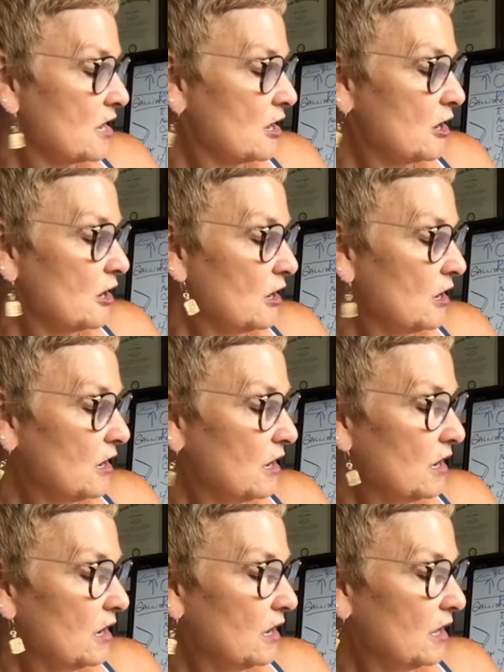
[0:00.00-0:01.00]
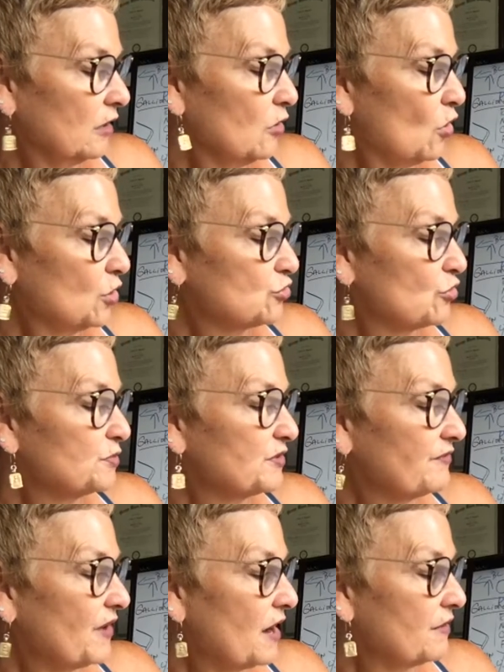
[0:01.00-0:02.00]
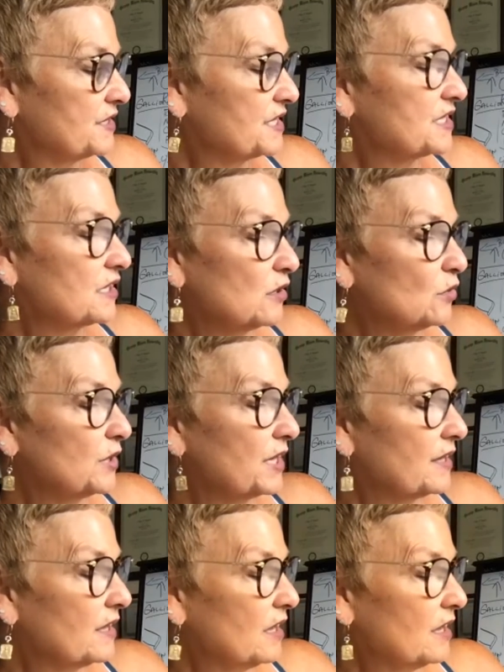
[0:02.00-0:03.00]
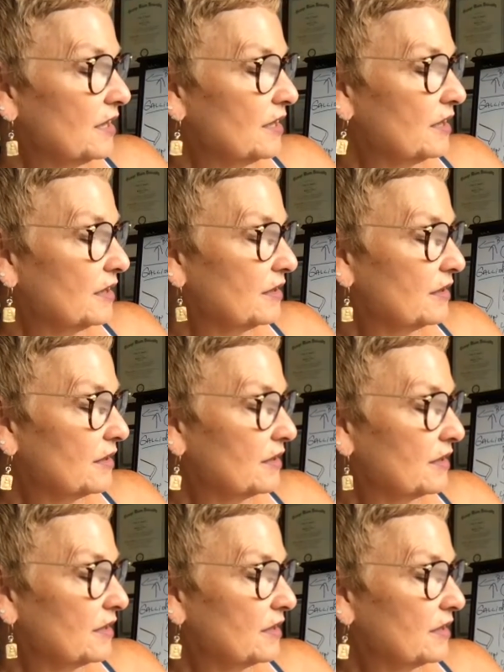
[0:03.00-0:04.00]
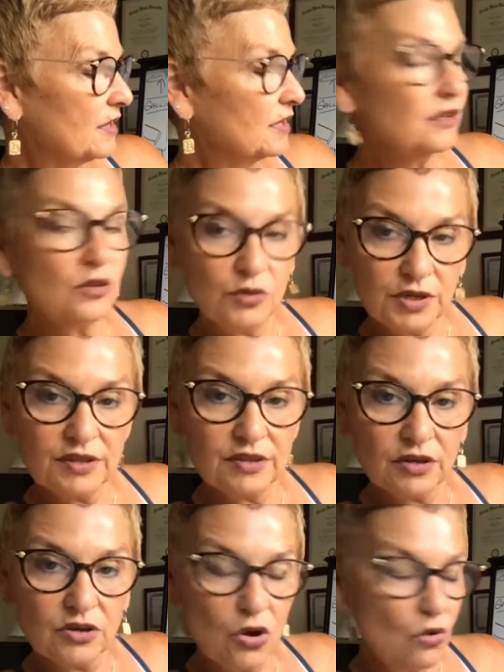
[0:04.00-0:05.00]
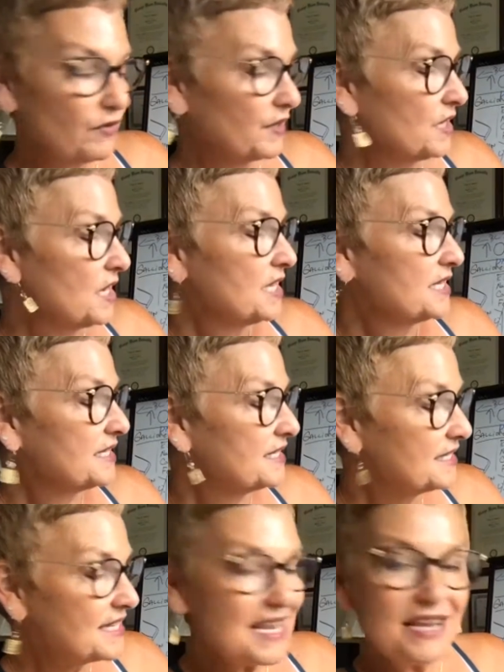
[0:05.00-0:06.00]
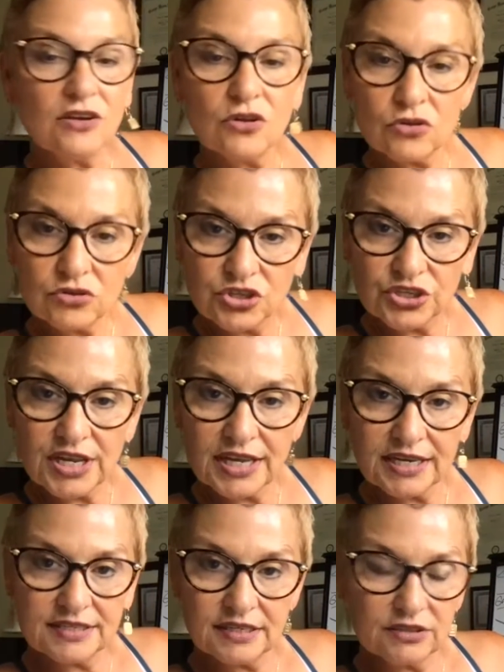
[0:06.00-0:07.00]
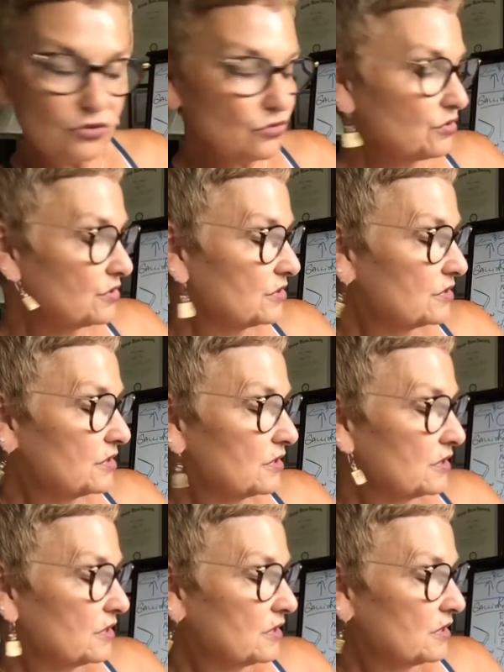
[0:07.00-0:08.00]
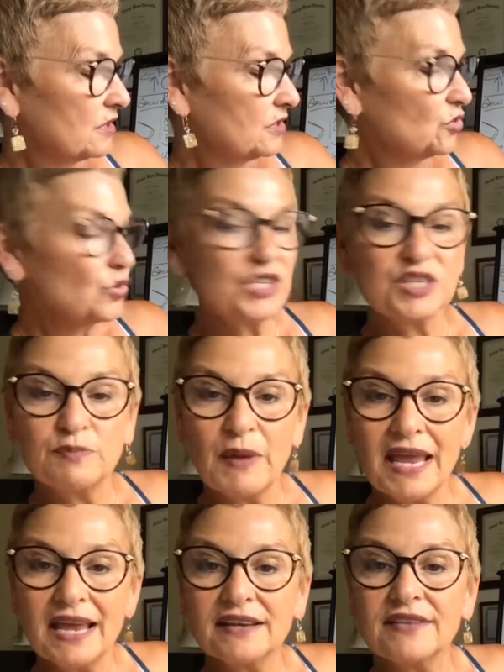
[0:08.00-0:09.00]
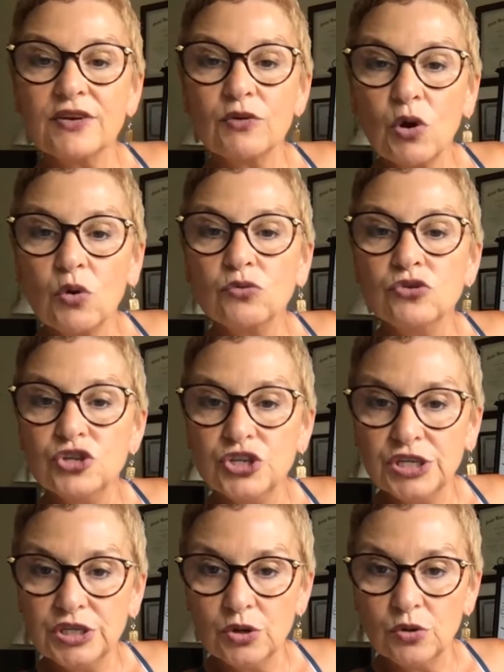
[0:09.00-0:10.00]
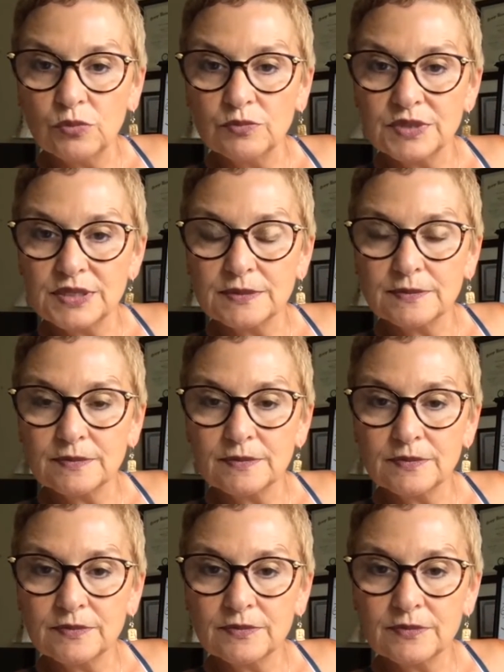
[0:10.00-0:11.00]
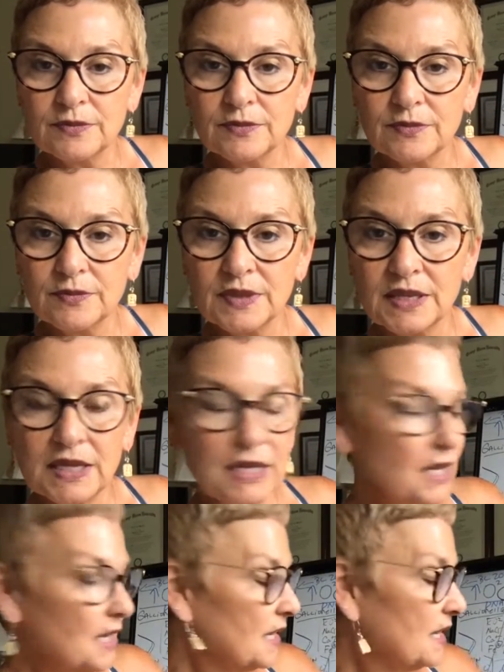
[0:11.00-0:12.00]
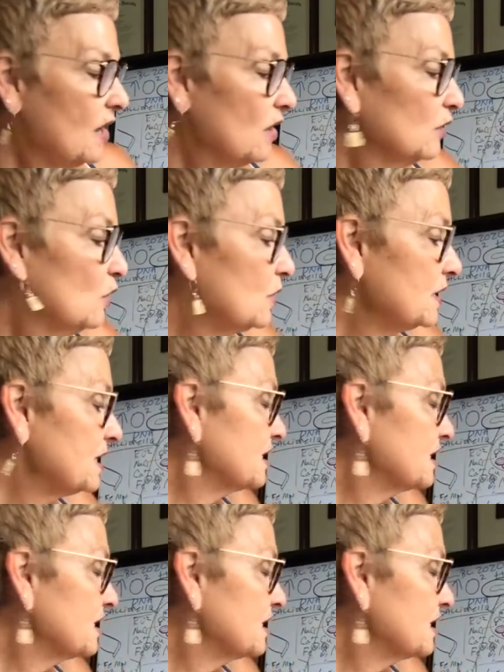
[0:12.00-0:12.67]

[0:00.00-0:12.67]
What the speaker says: Large groups of viruses, including the COVID, steal genetic signals to expand their own genomes. Now, look at the